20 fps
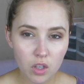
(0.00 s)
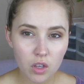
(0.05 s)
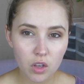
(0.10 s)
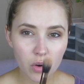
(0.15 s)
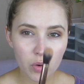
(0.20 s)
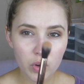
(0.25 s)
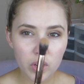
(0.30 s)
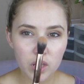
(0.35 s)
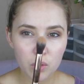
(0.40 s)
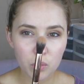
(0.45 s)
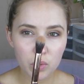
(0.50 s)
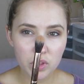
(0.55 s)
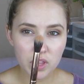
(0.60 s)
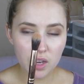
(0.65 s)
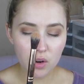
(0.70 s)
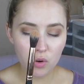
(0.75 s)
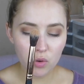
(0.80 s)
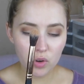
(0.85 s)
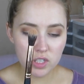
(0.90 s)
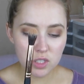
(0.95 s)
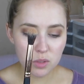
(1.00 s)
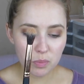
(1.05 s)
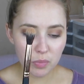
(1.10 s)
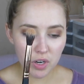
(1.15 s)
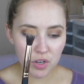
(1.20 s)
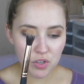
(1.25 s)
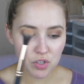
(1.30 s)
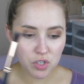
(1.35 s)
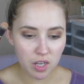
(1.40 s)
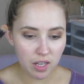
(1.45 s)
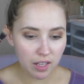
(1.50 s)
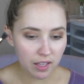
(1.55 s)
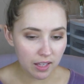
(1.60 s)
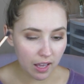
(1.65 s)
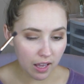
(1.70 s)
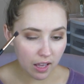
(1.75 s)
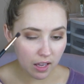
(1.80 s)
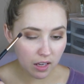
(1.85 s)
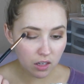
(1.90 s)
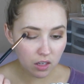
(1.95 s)
Going in with that crease brush
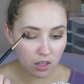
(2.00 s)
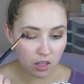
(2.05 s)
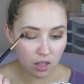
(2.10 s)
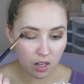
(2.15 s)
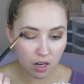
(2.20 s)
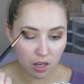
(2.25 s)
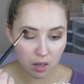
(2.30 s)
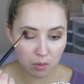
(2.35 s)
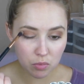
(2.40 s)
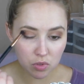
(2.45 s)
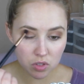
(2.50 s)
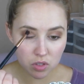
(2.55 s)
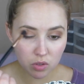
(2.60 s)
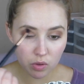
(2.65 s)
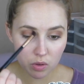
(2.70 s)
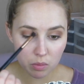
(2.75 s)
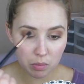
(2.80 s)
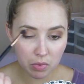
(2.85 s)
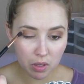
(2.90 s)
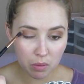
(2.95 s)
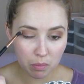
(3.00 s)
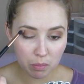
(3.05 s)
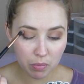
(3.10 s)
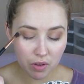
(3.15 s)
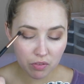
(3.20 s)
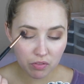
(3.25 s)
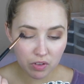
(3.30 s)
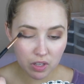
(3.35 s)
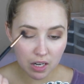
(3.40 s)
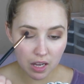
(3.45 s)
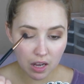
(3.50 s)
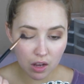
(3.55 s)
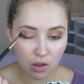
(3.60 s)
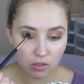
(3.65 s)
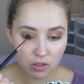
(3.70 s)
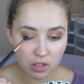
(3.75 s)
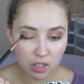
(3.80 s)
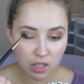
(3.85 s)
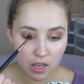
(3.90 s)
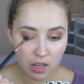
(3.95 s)
again, and I'm just going to be buffing
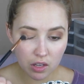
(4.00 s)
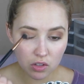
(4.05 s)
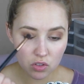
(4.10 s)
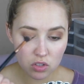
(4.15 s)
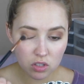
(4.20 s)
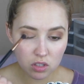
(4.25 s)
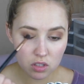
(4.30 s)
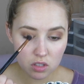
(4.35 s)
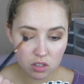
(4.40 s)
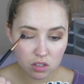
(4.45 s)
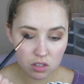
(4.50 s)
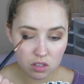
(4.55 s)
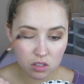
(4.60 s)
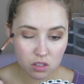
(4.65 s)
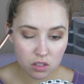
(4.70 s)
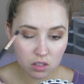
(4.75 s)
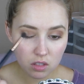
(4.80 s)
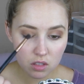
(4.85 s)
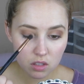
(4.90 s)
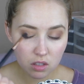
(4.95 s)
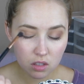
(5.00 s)
out the edges.